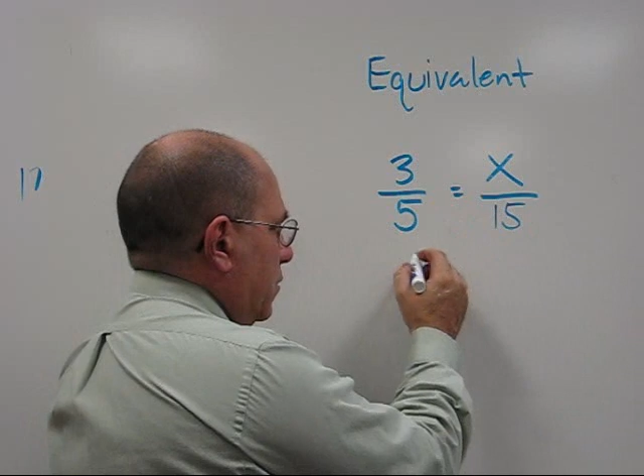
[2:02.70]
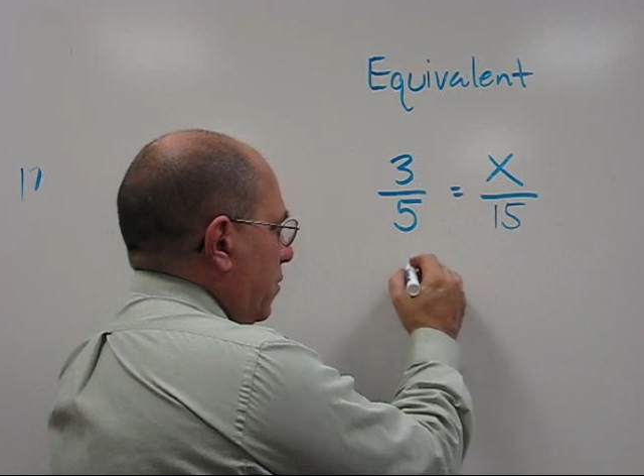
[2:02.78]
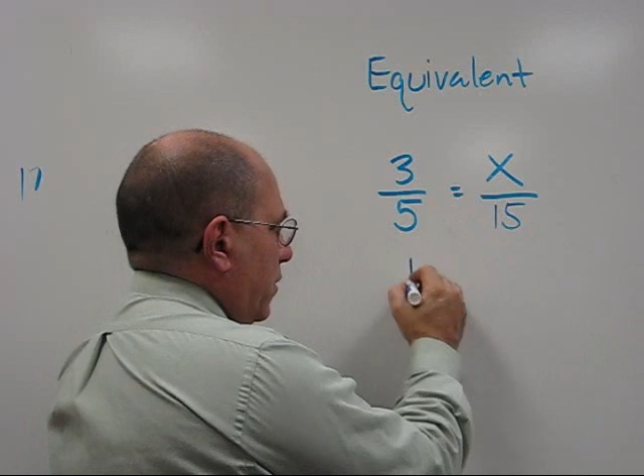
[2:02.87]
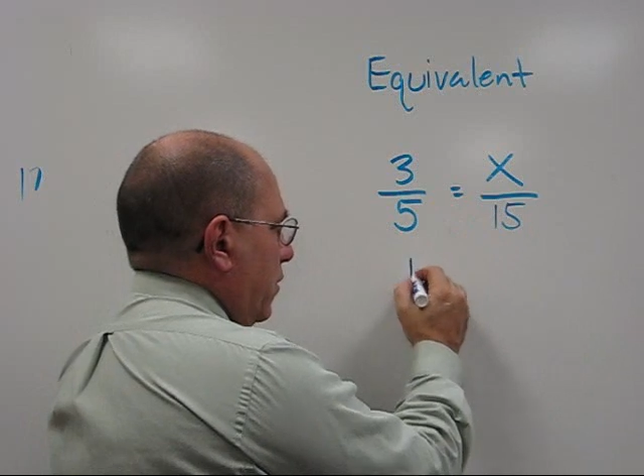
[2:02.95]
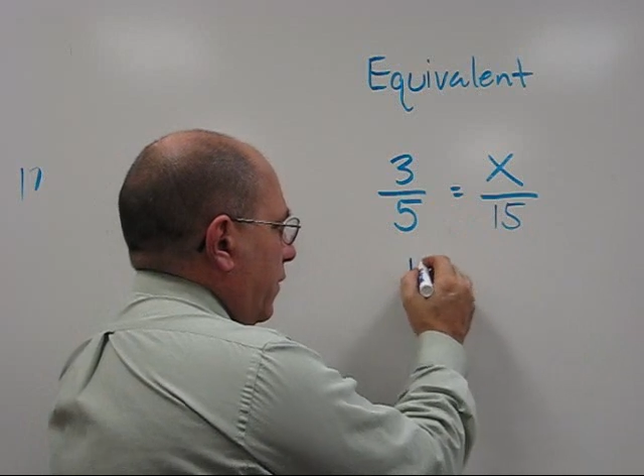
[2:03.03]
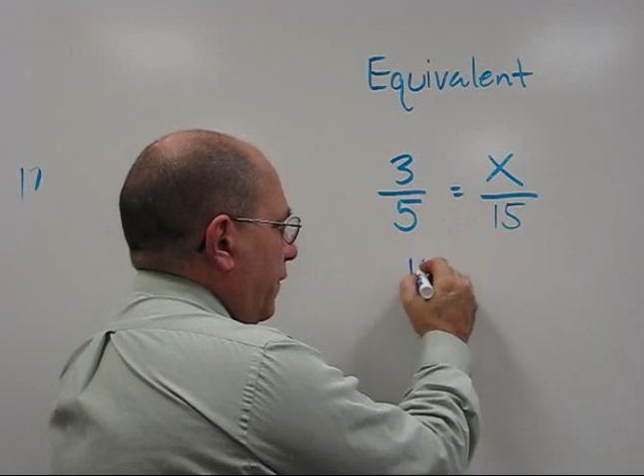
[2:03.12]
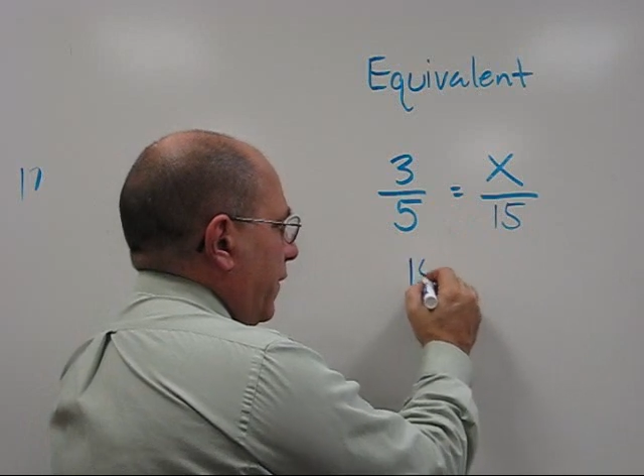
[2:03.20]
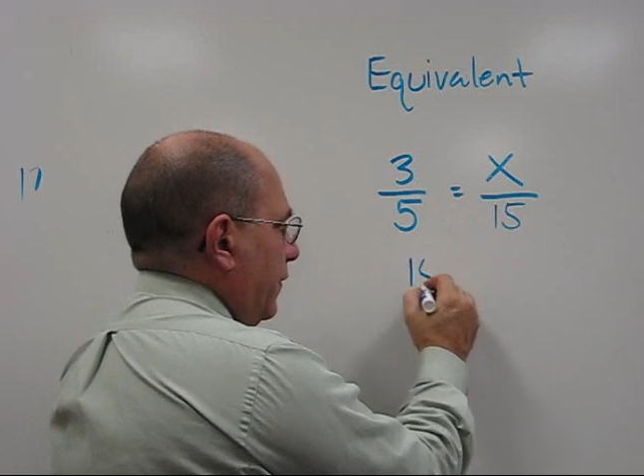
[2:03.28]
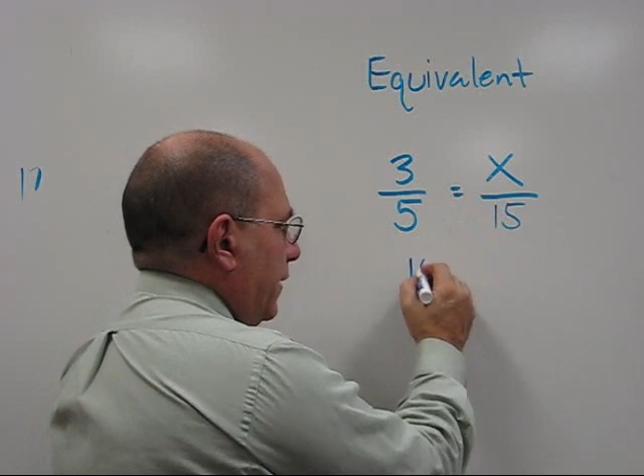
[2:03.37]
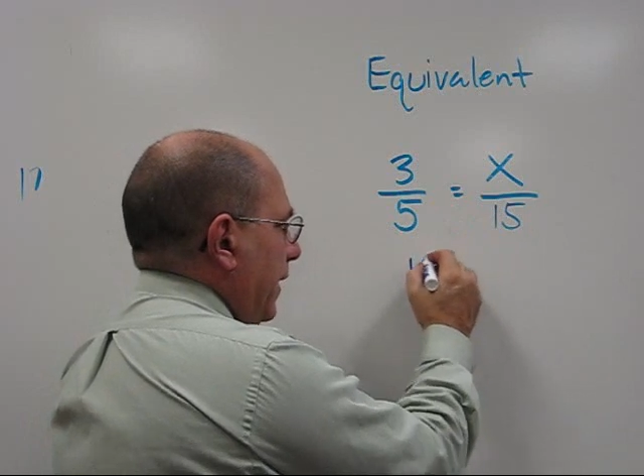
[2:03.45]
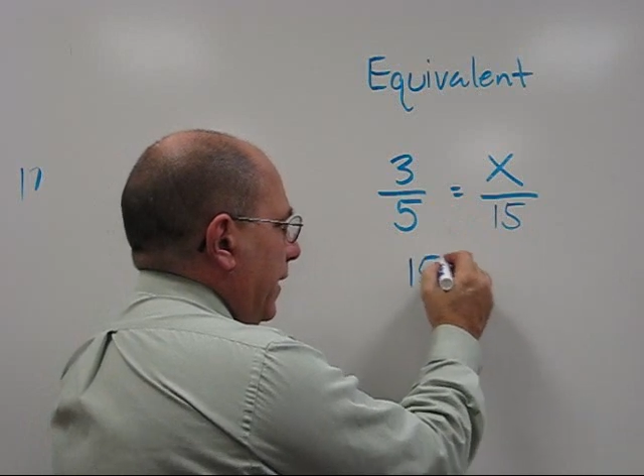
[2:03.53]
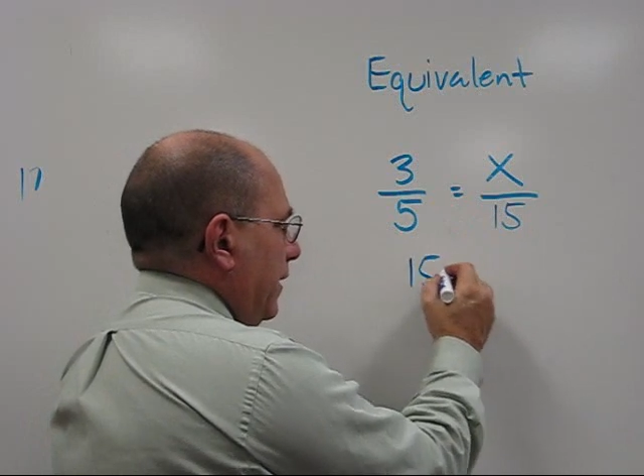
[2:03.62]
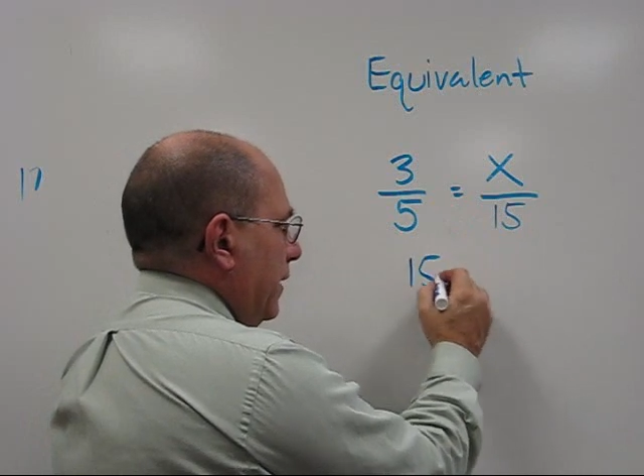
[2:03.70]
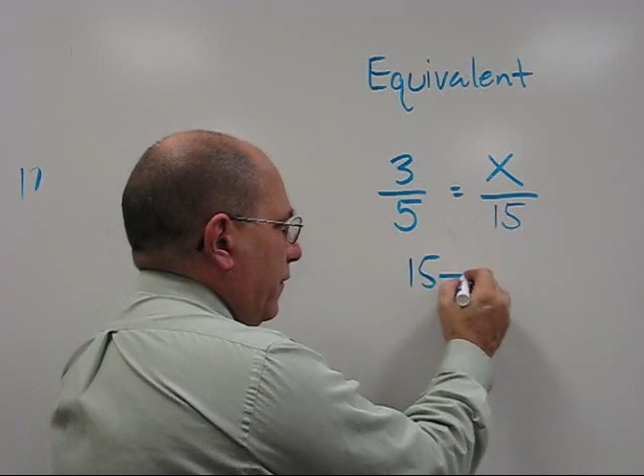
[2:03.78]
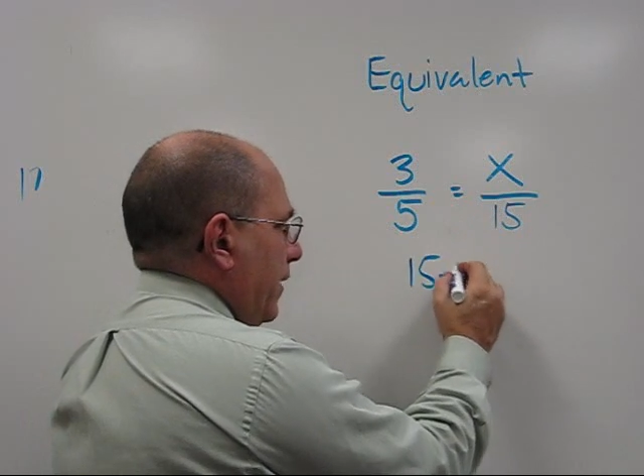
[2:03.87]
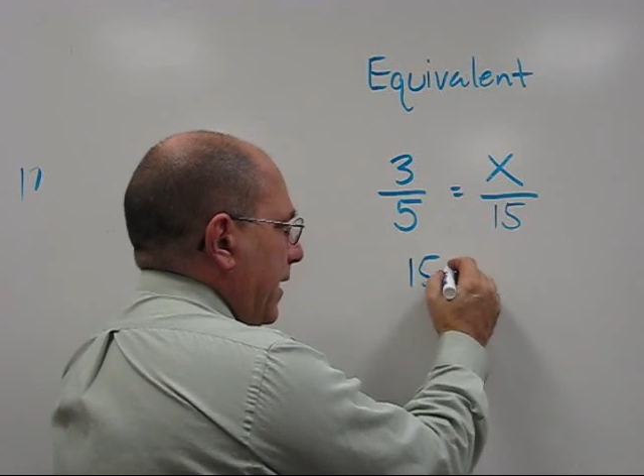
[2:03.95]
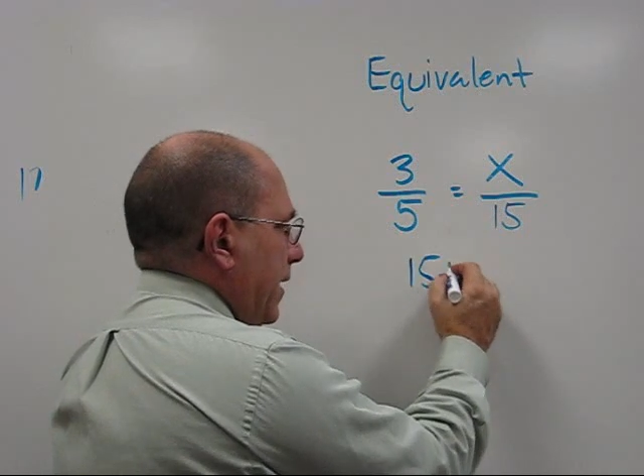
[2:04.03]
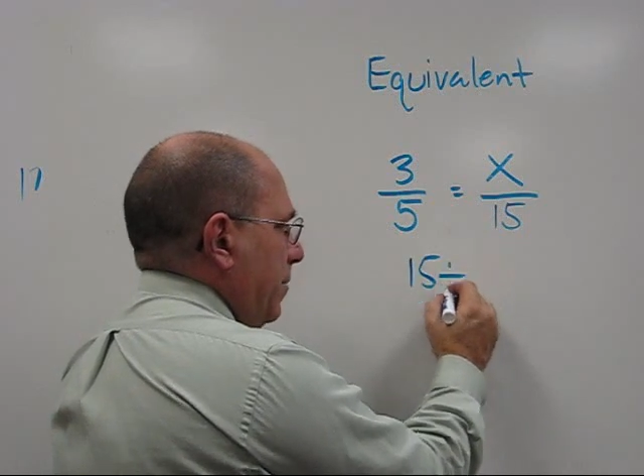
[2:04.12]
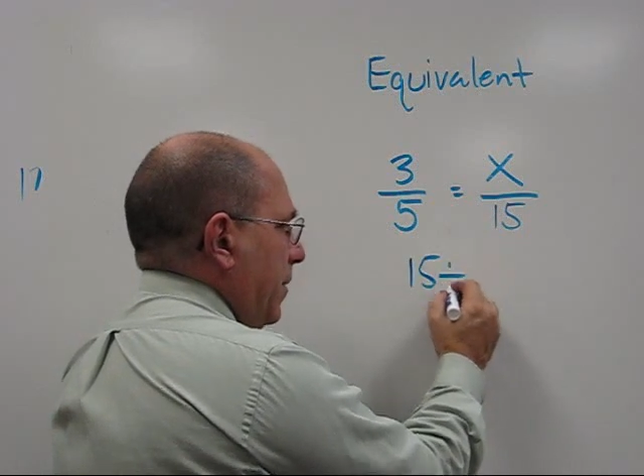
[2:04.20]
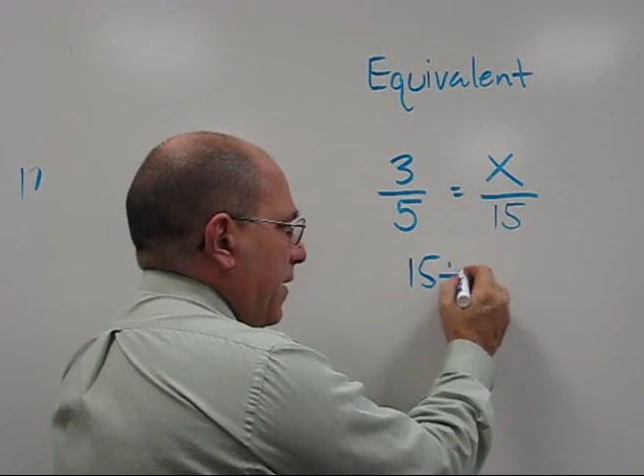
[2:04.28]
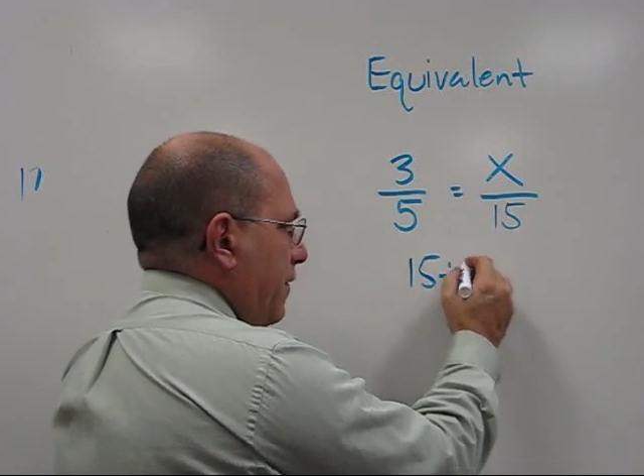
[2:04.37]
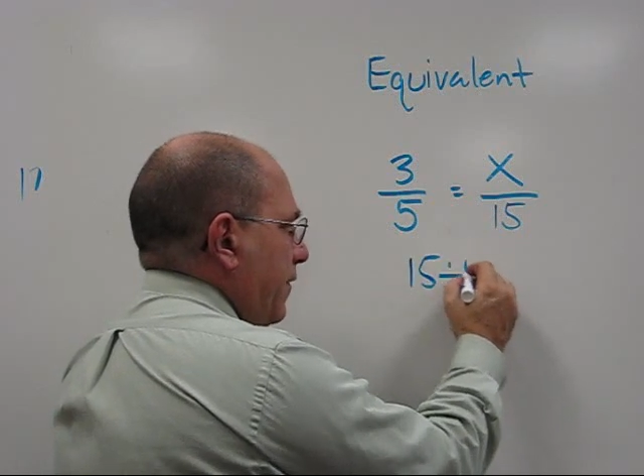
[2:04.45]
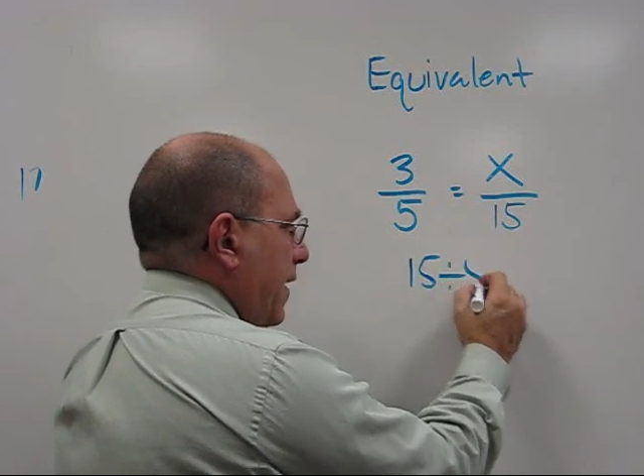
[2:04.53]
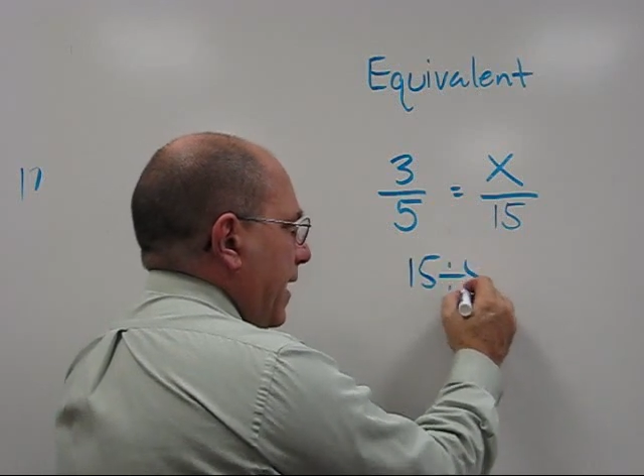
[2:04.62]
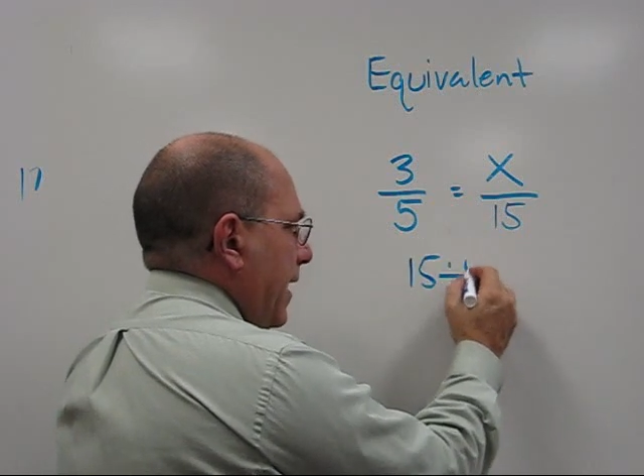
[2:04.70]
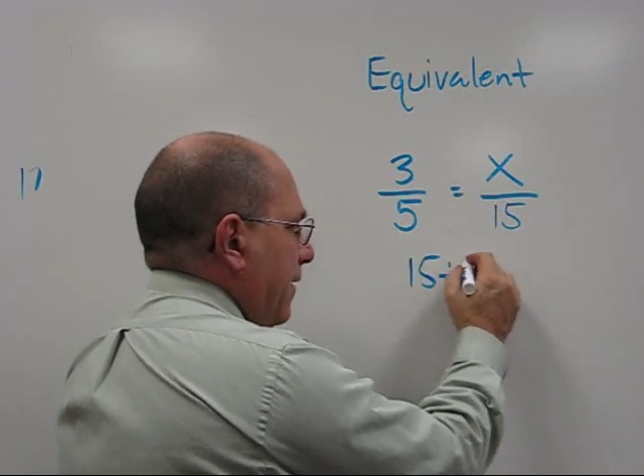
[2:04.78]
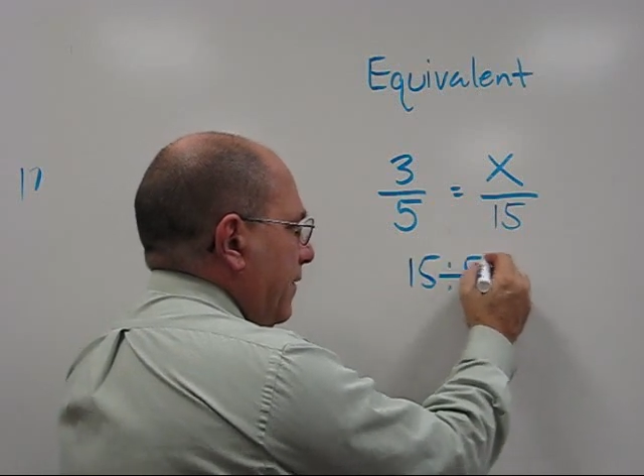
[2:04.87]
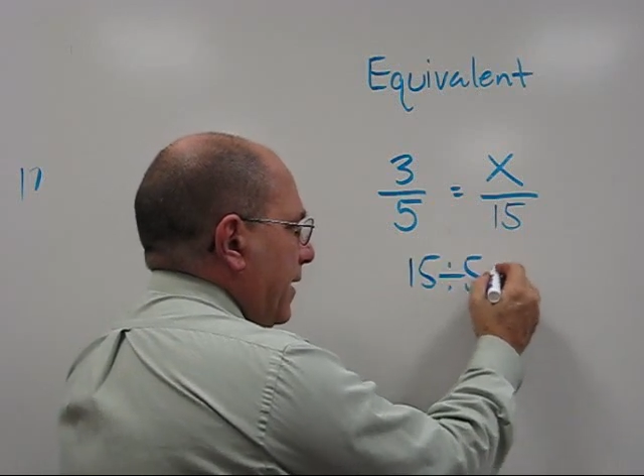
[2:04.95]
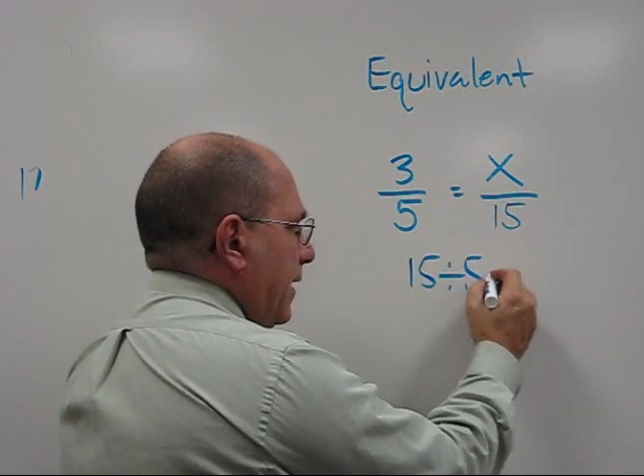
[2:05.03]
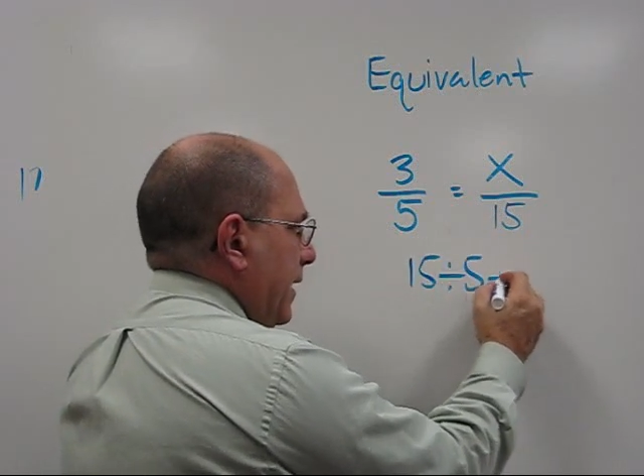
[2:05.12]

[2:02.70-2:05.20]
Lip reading: so here you go, 15 divided by 5